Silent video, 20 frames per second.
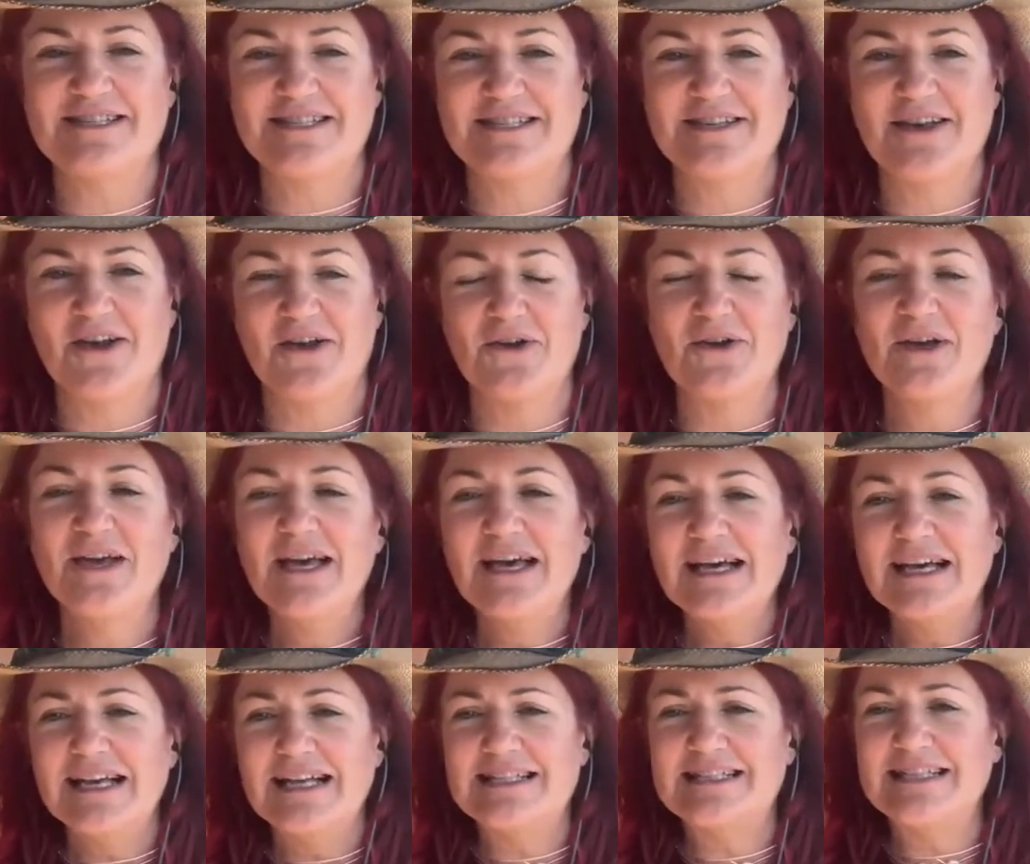So
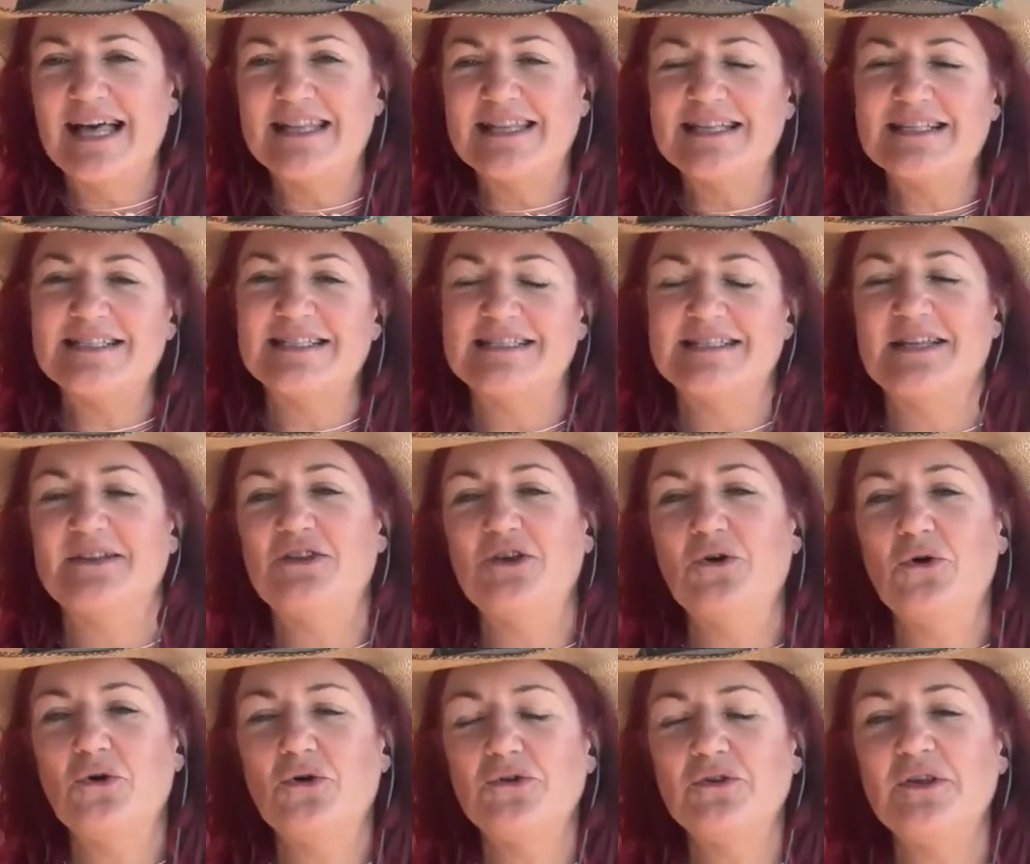it's like this. You're,
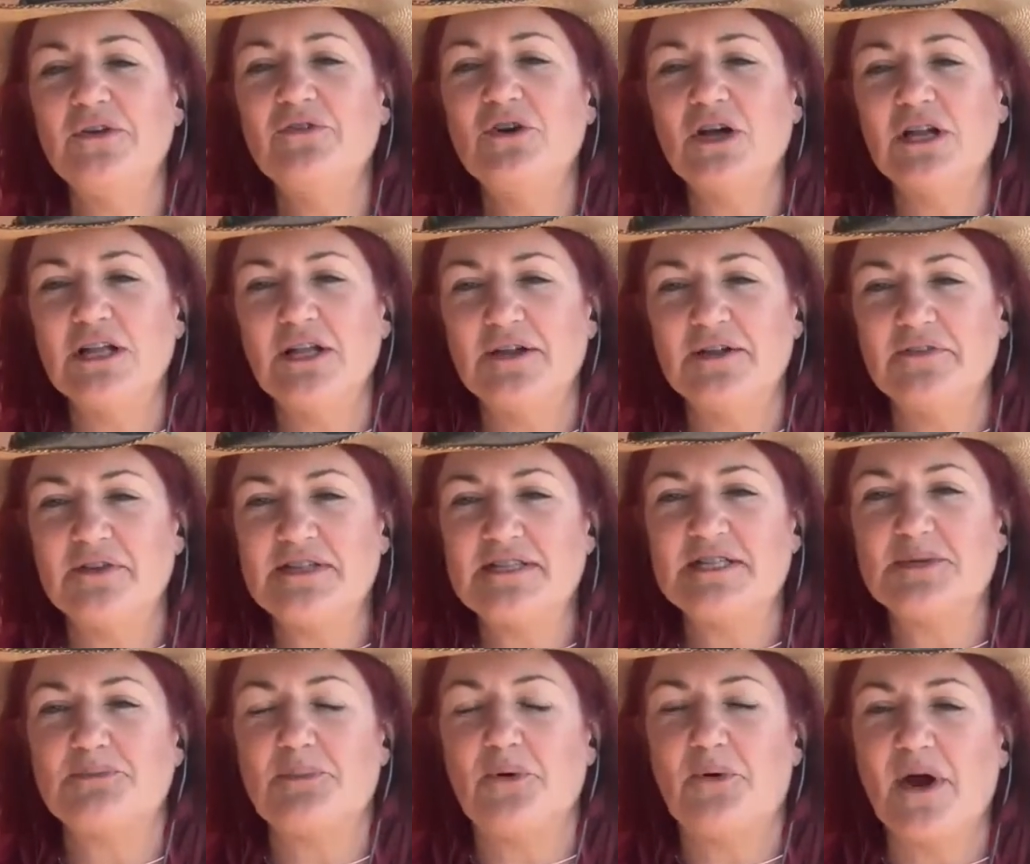you've got a lot of
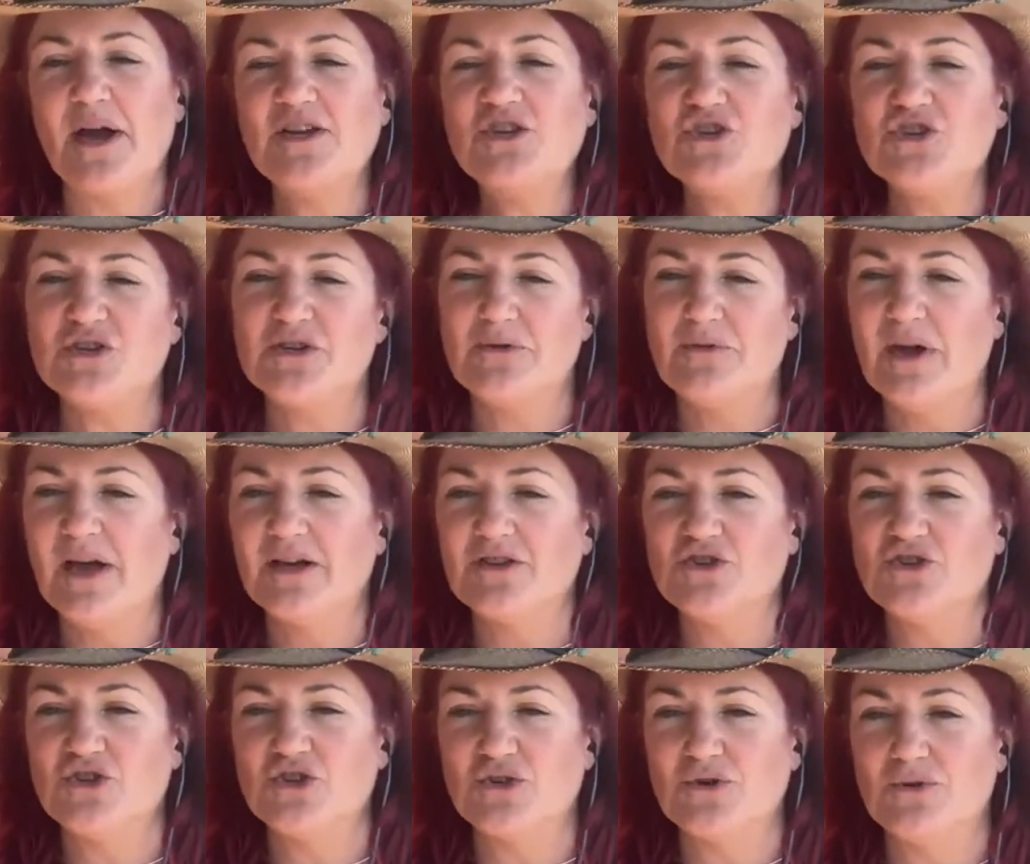inspiration
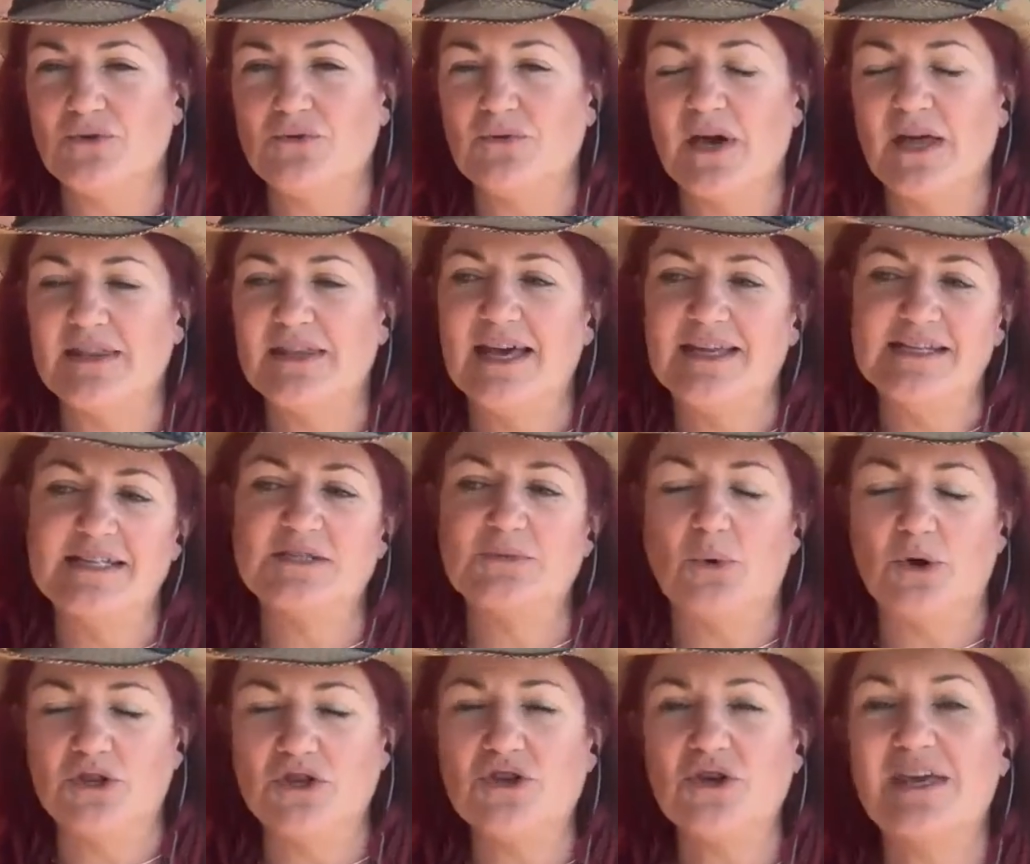around you, and that is
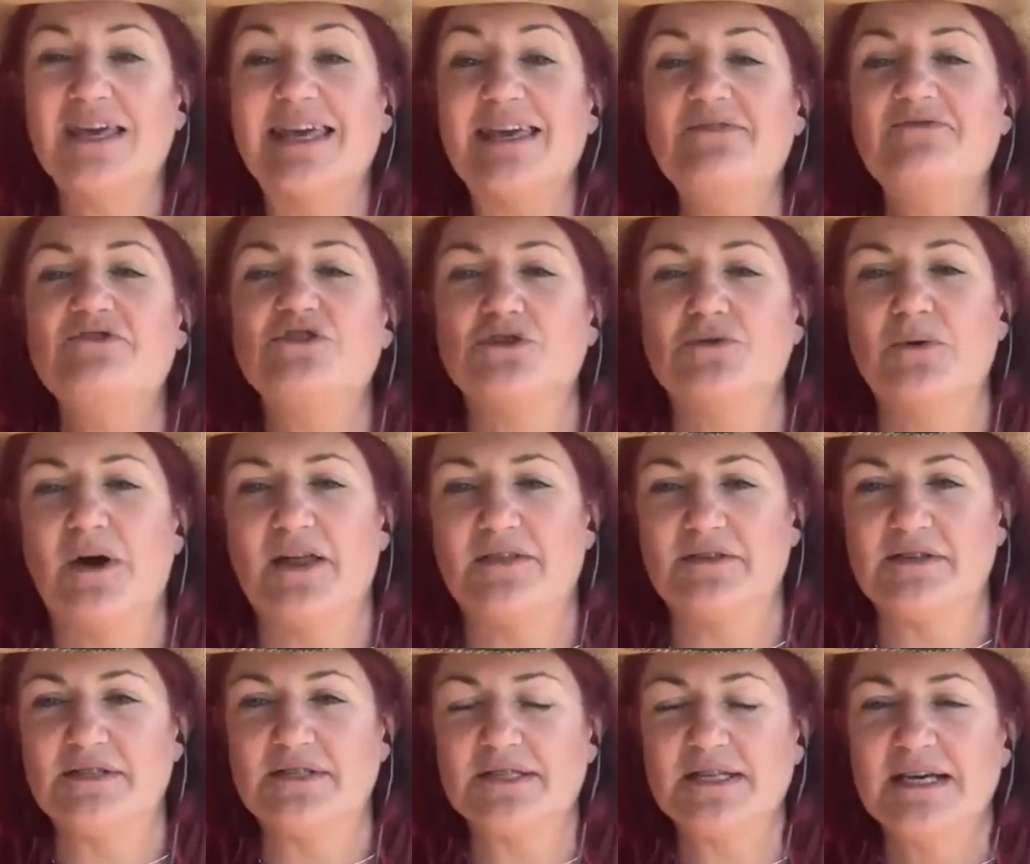what you give to
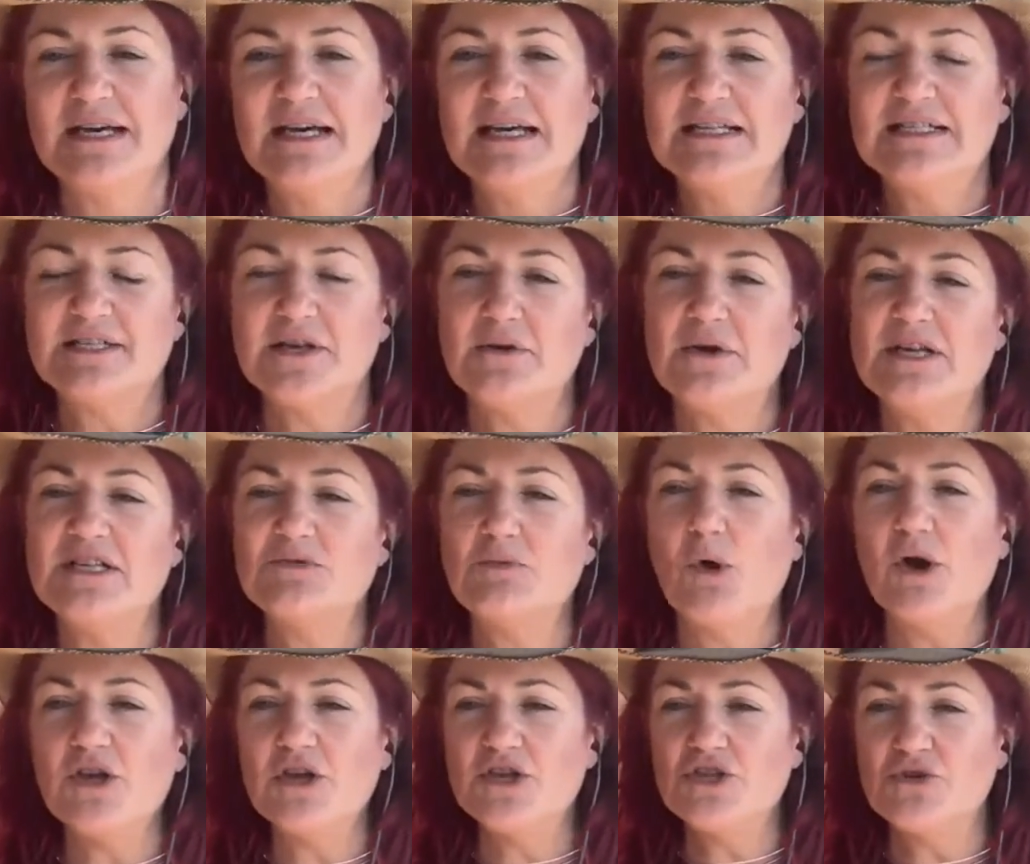others. So, is
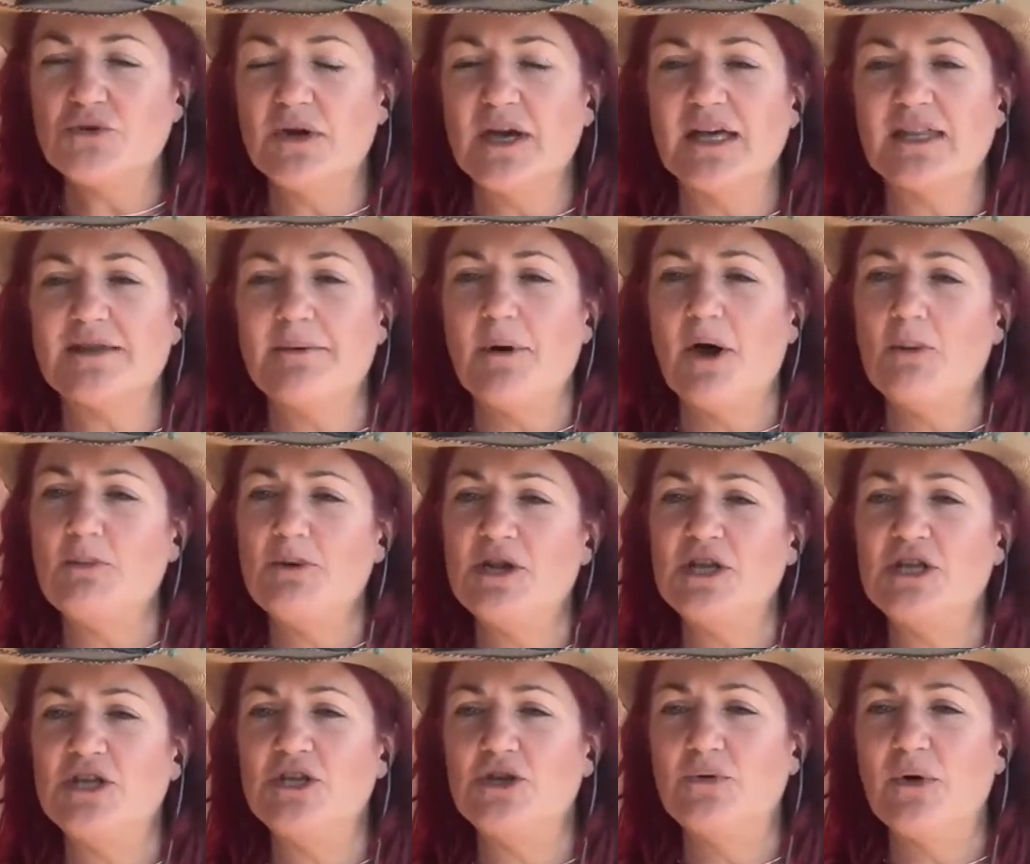what you're doing at the moment?
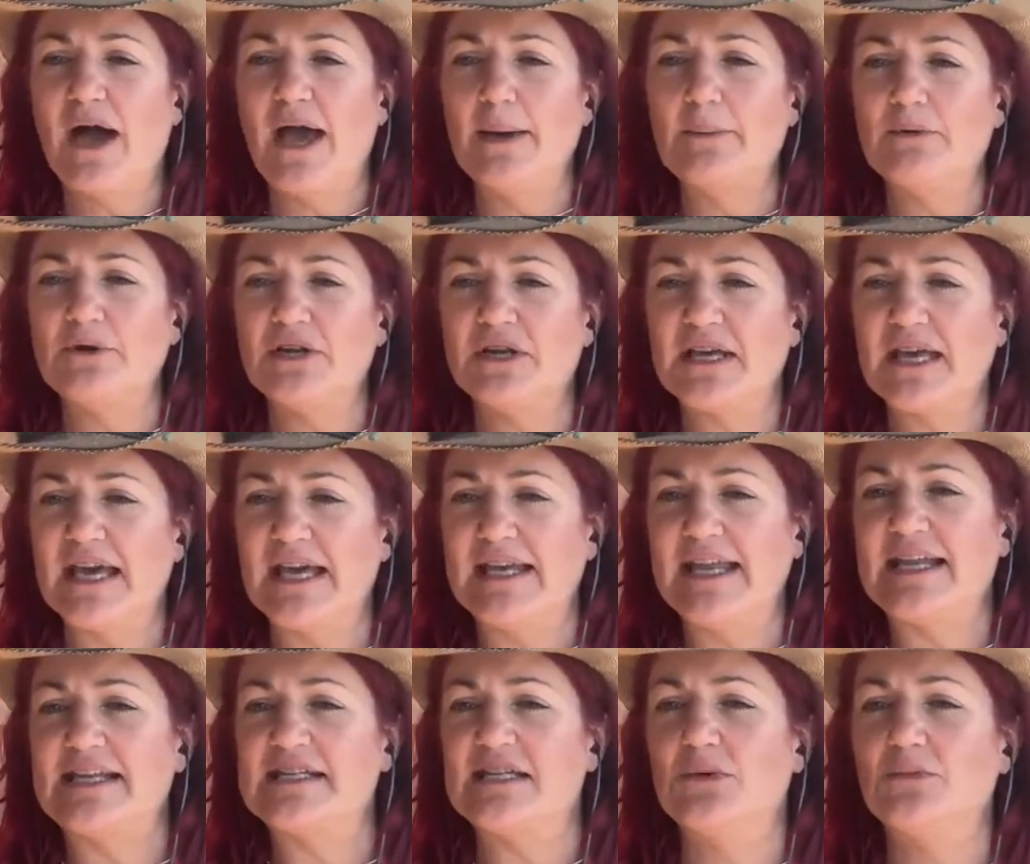Are you able to
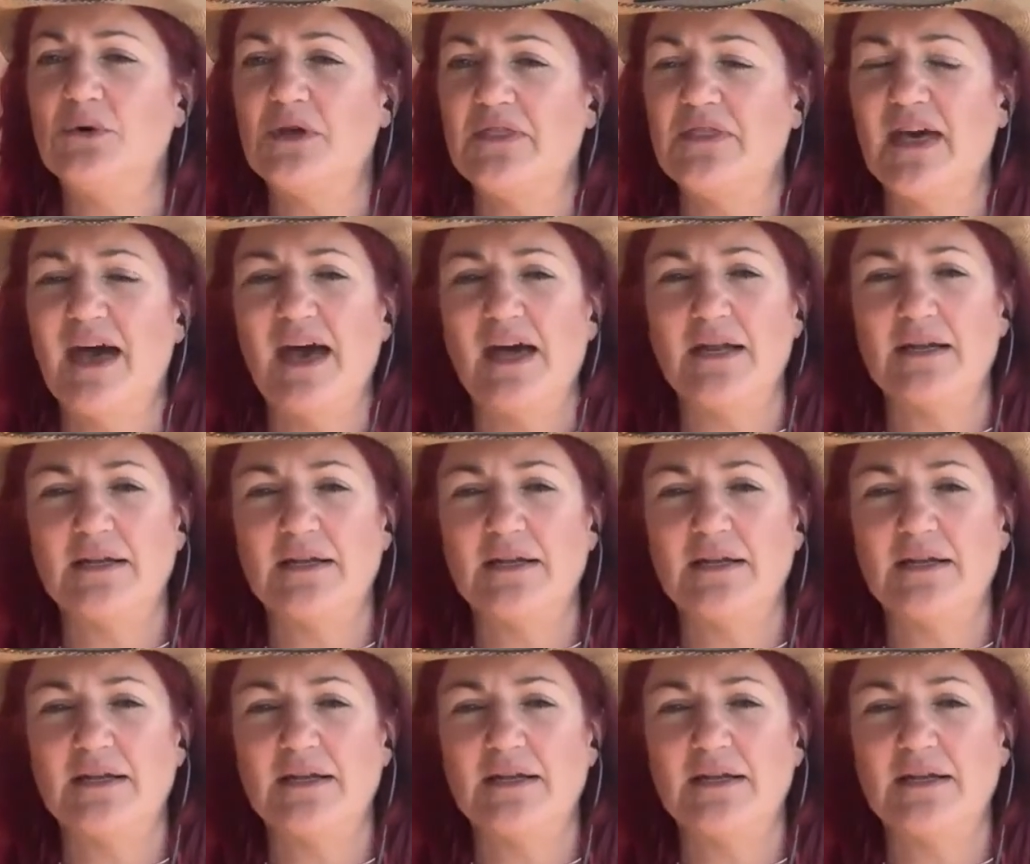connect in with that?